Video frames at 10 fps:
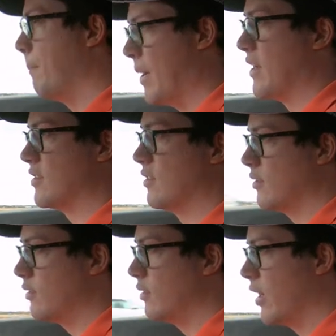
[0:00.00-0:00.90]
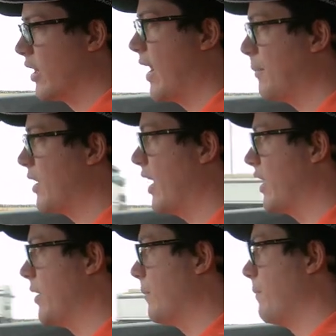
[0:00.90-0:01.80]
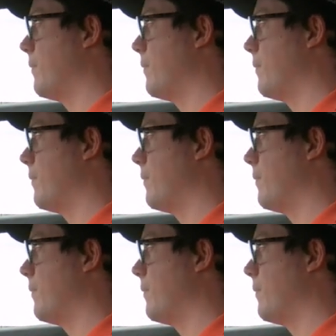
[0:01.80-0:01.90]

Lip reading: but a Lamborghini.